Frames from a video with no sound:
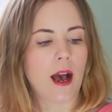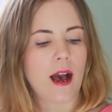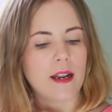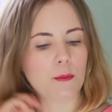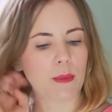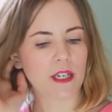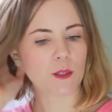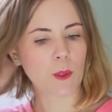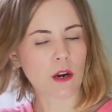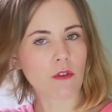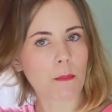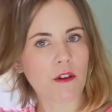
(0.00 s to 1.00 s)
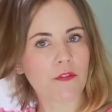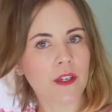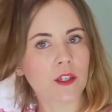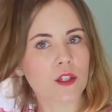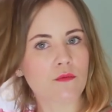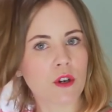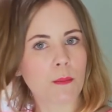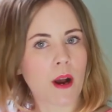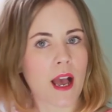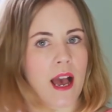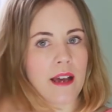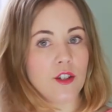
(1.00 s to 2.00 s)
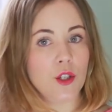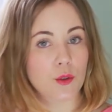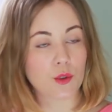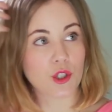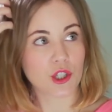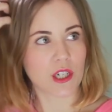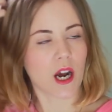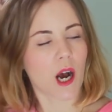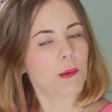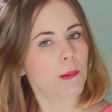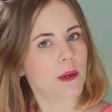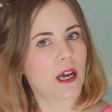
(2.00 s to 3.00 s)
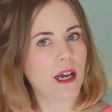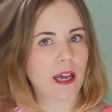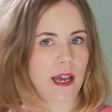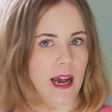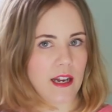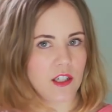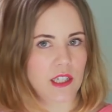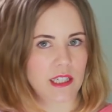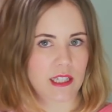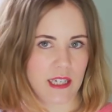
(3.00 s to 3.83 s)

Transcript: And it means when I run my fingers through my hair to zhuzh it up a bit, it actually